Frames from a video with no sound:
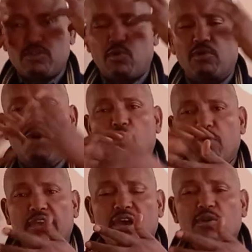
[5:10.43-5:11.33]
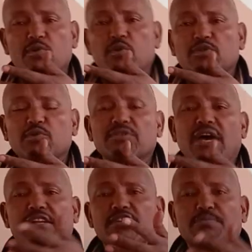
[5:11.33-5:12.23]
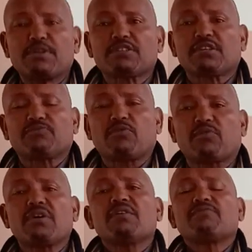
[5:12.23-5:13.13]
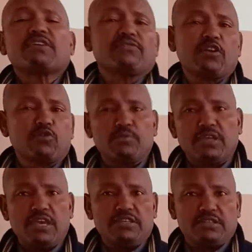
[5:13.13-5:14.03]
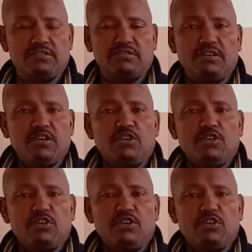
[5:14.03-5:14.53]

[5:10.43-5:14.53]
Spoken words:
or we cannot use 100% for verbal communication.